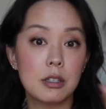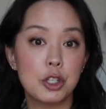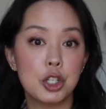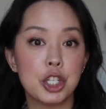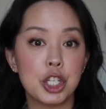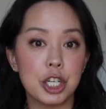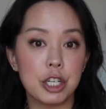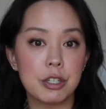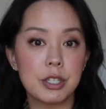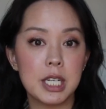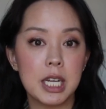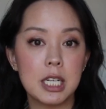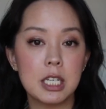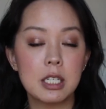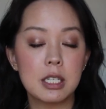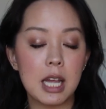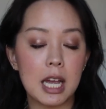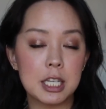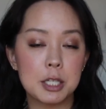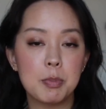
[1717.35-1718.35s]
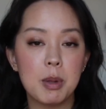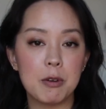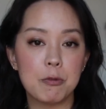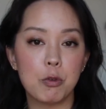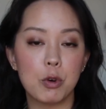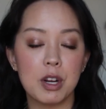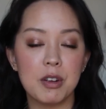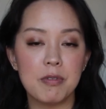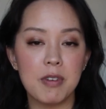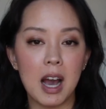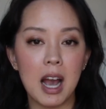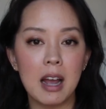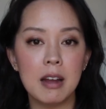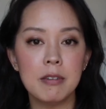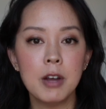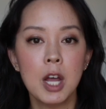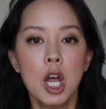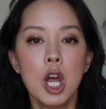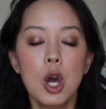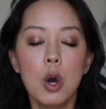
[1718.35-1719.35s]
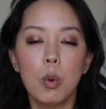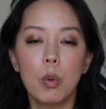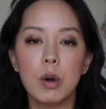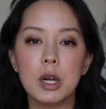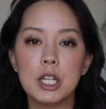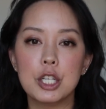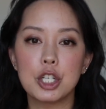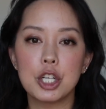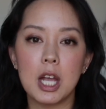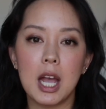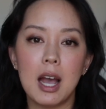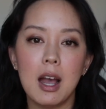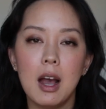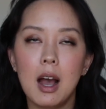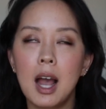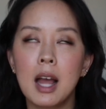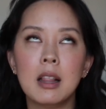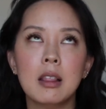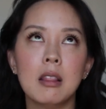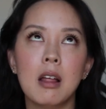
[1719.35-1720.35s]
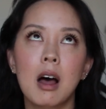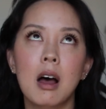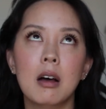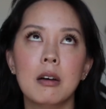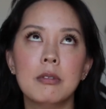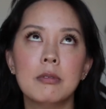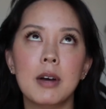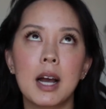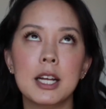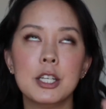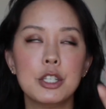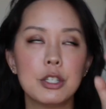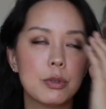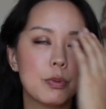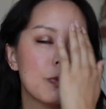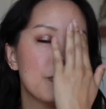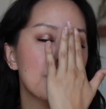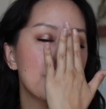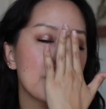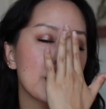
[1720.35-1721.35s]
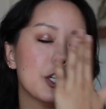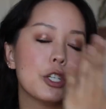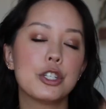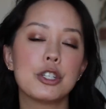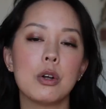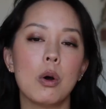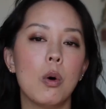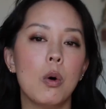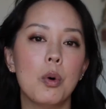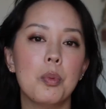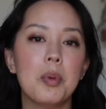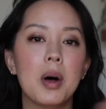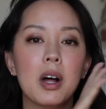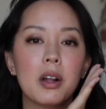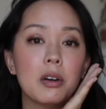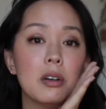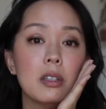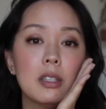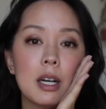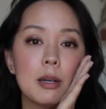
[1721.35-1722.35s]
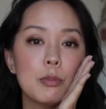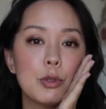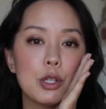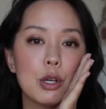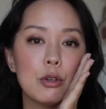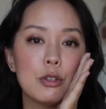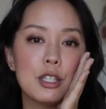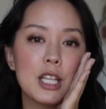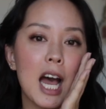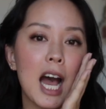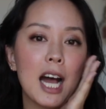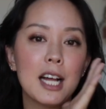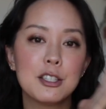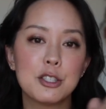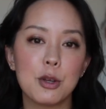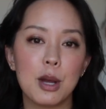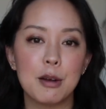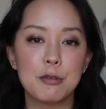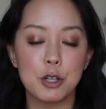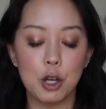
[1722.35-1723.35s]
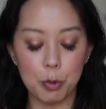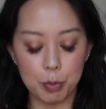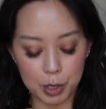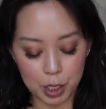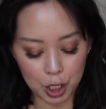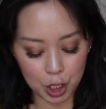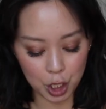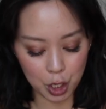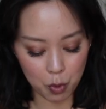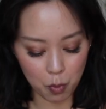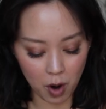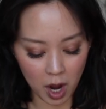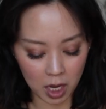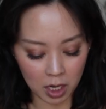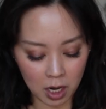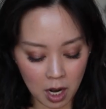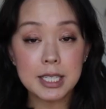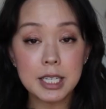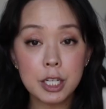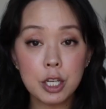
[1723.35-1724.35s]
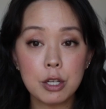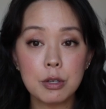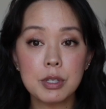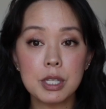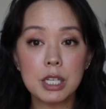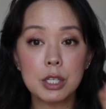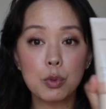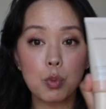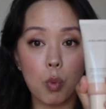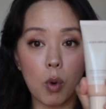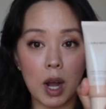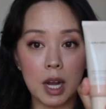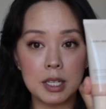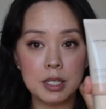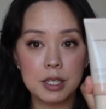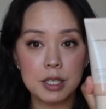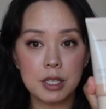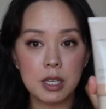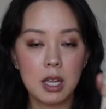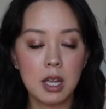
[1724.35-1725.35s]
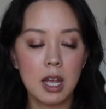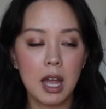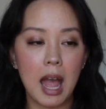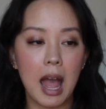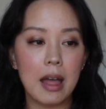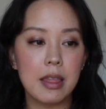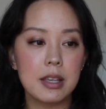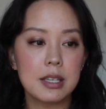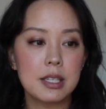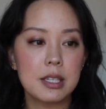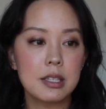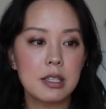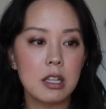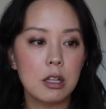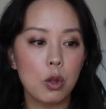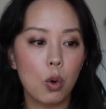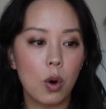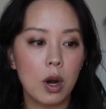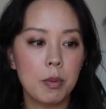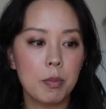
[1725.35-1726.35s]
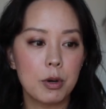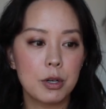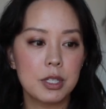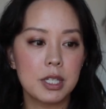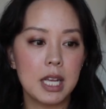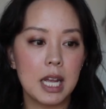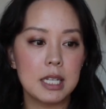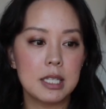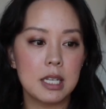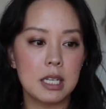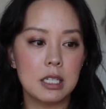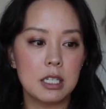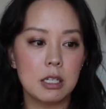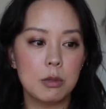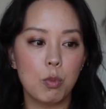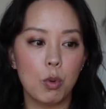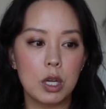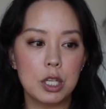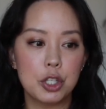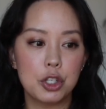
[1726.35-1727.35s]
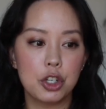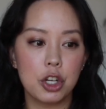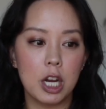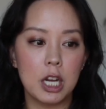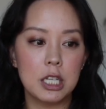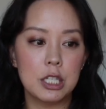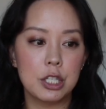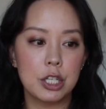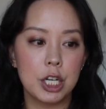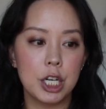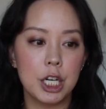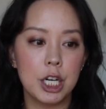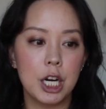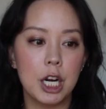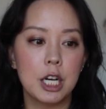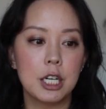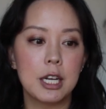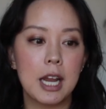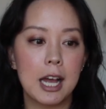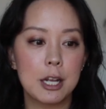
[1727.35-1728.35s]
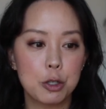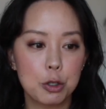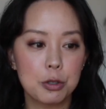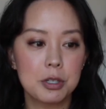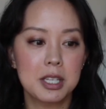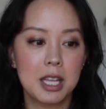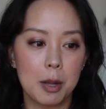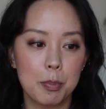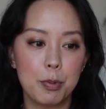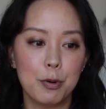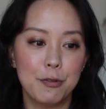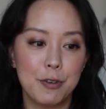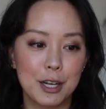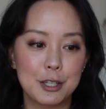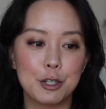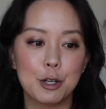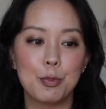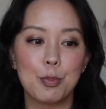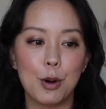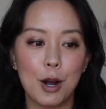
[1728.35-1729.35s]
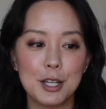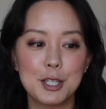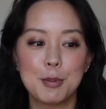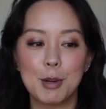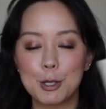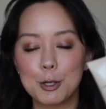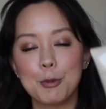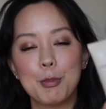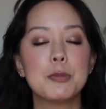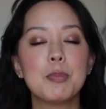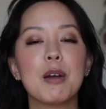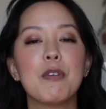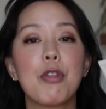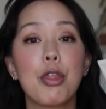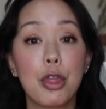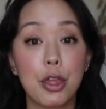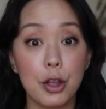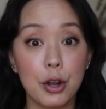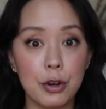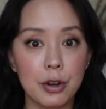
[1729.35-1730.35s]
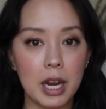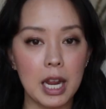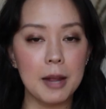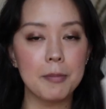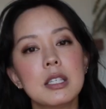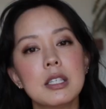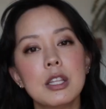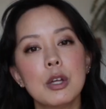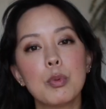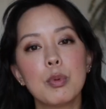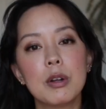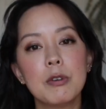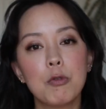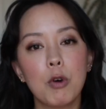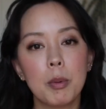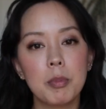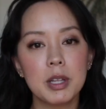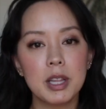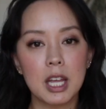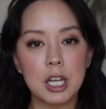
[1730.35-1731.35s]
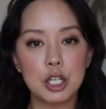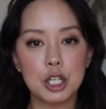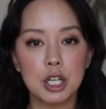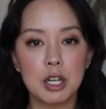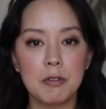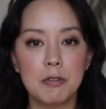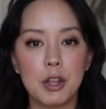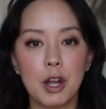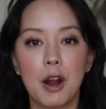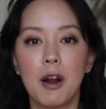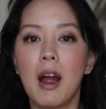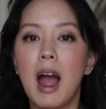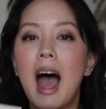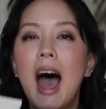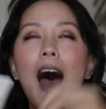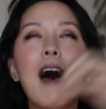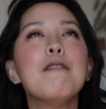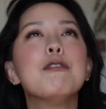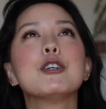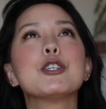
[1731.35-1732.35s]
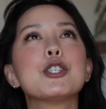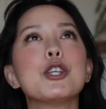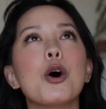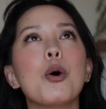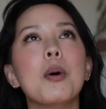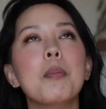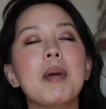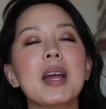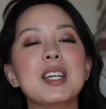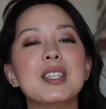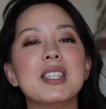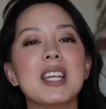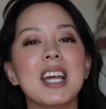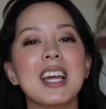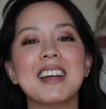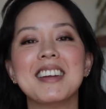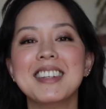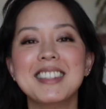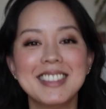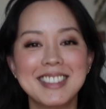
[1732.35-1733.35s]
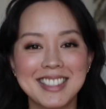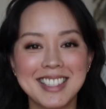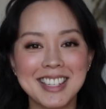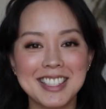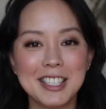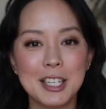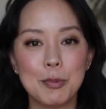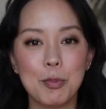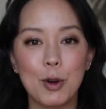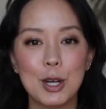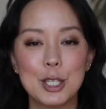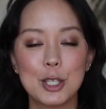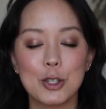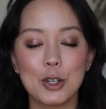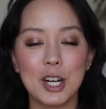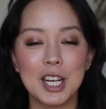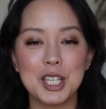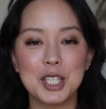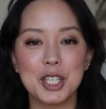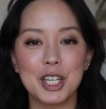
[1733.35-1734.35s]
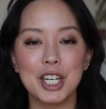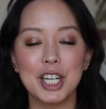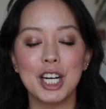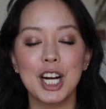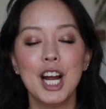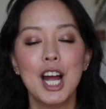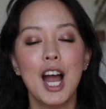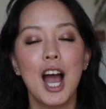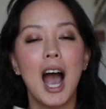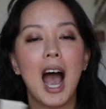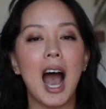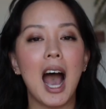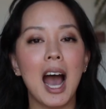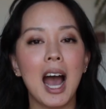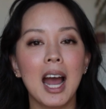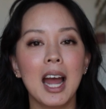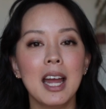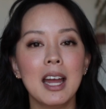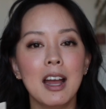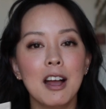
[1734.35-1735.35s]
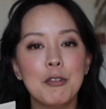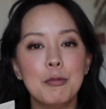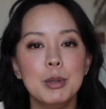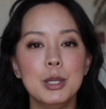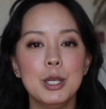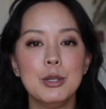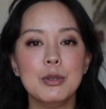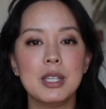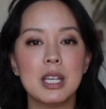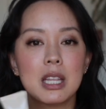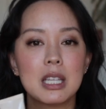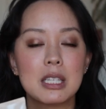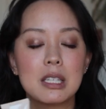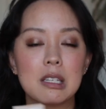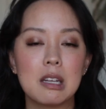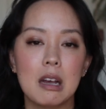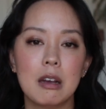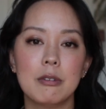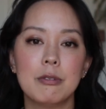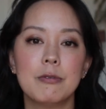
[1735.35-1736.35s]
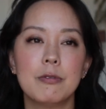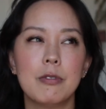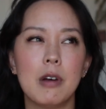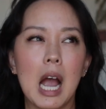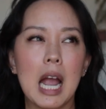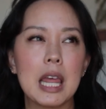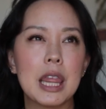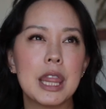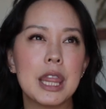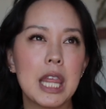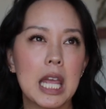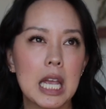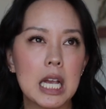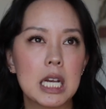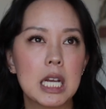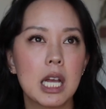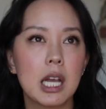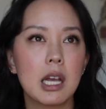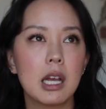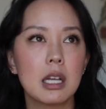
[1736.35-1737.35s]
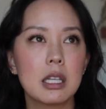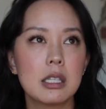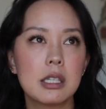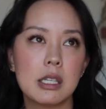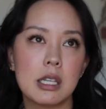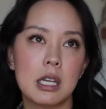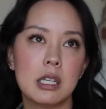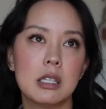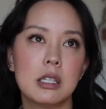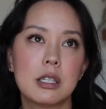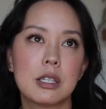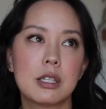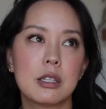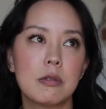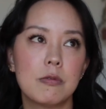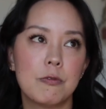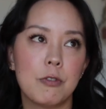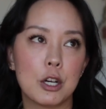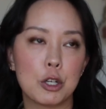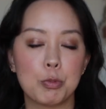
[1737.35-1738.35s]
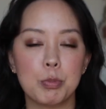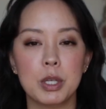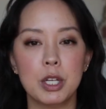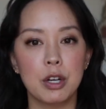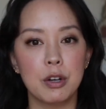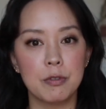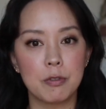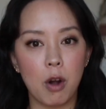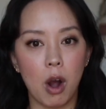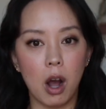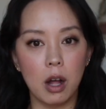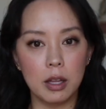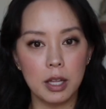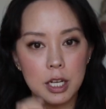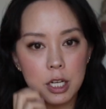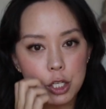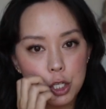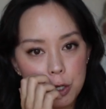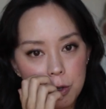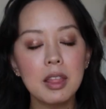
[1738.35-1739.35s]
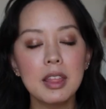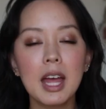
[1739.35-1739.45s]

Sheer Tint SPF 45, which I love. I just finished a whole bottle and I'm so sad, so I have to open a new one. I did use this once, and this is the Laura Mercier Tinted Moisturizer Natural Skin Perfector Broad Spectrum SPF 30. This is the reformulation of their ever so amazing tinted moisturizer. I have been using this stuff, I think, since freshman year of college.